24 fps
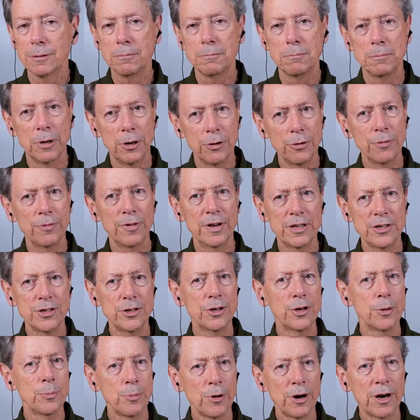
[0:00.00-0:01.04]

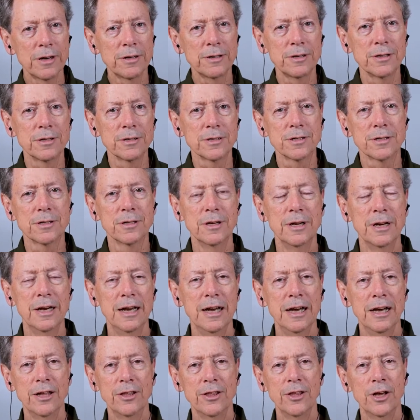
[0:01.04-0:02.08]
motivation to practice.
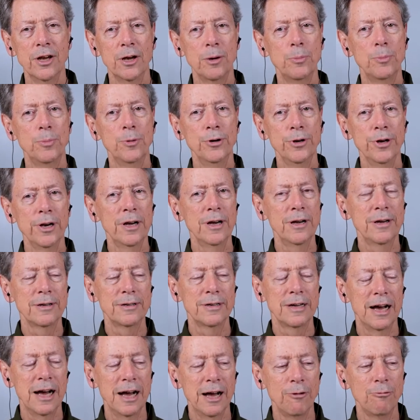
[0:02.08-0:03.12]
The
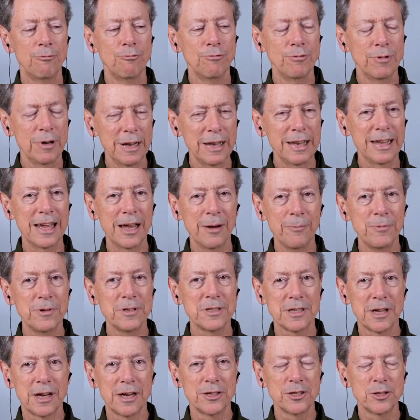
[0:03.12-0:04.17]
Buddha uh, really
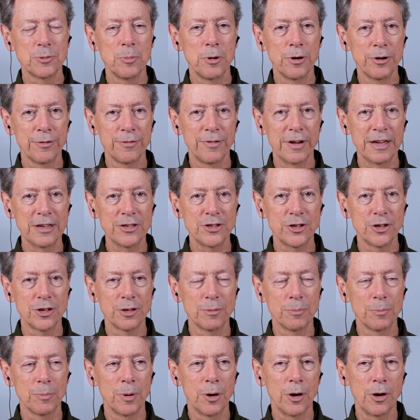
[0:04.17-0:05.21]
emphasized
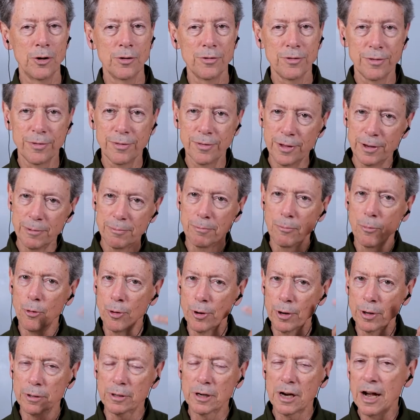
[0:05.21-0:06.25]
motivation, both the
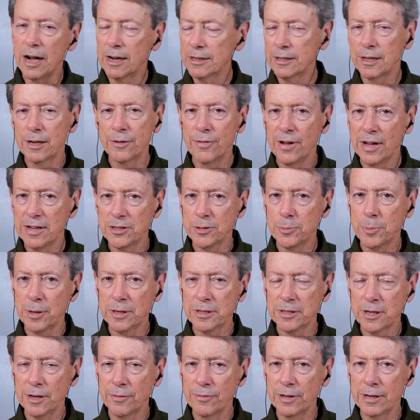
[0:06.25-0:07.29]
more cognitive
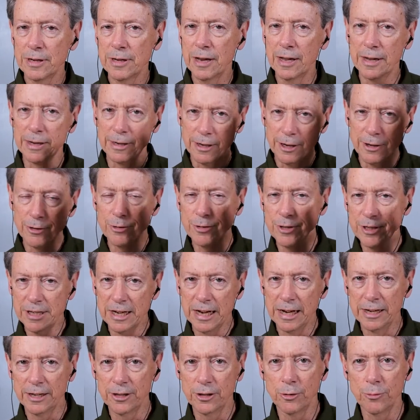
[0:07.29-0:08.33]
aspects of it, like
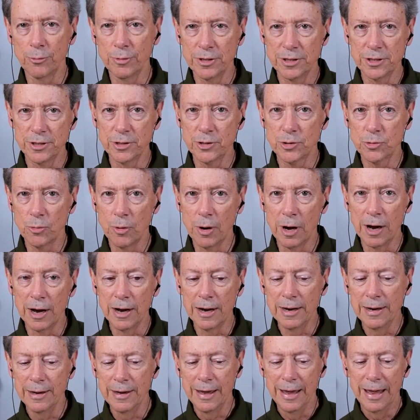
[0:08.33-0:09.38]
understanding the reasons
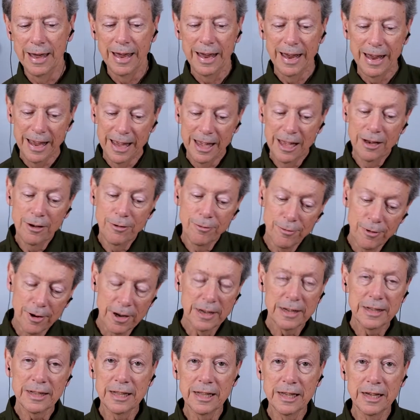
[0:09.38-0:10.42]
why, and
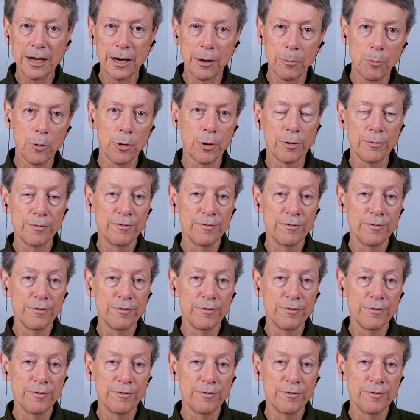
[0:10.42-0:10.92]
frankly, a more